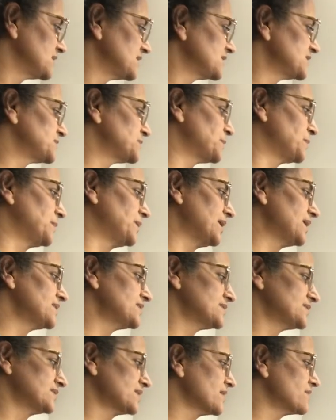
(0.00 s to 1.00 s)
is plus
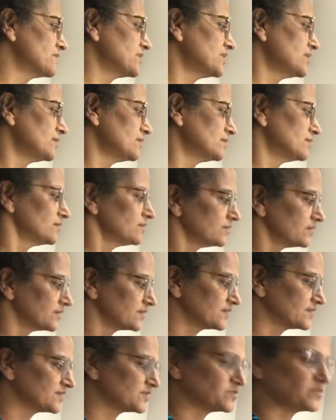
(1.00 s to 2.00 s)
7,
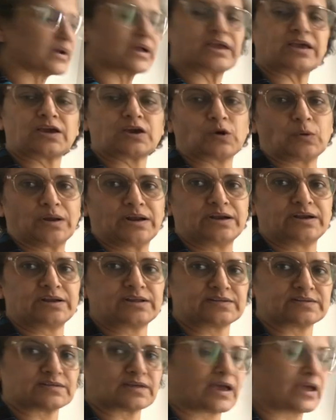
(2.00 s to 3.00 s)
this is my
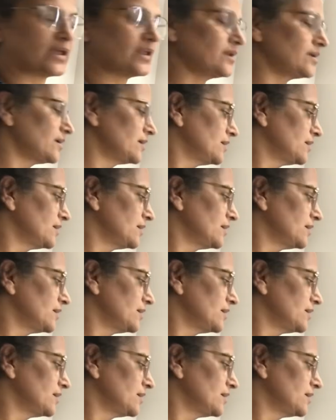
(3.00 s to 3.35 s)
equality sign,